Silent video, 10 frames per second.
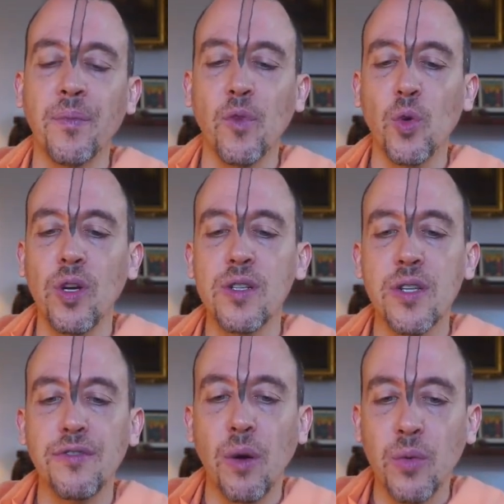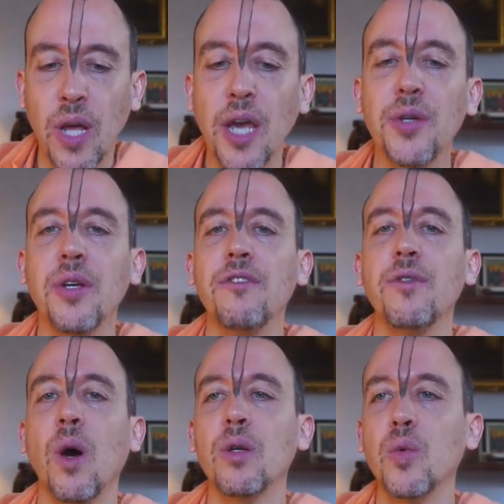So there is a foundation of
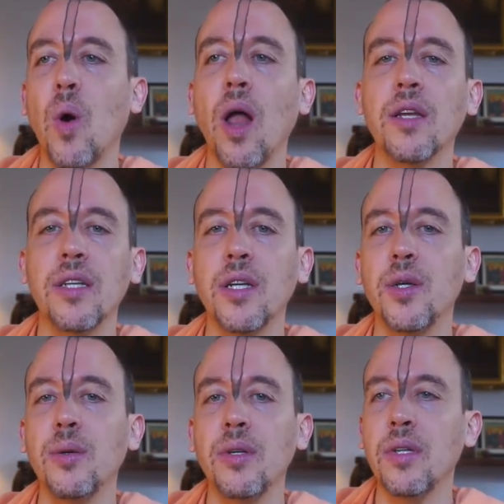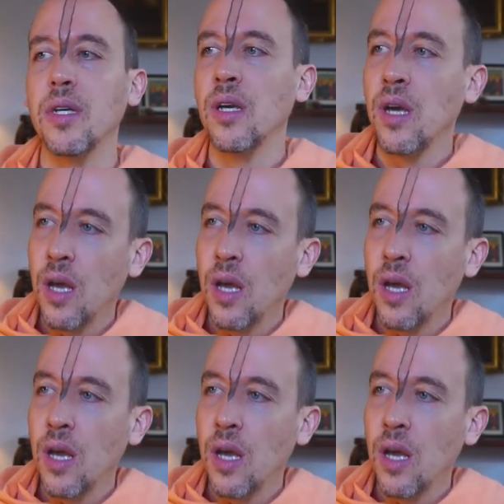non-duality and unity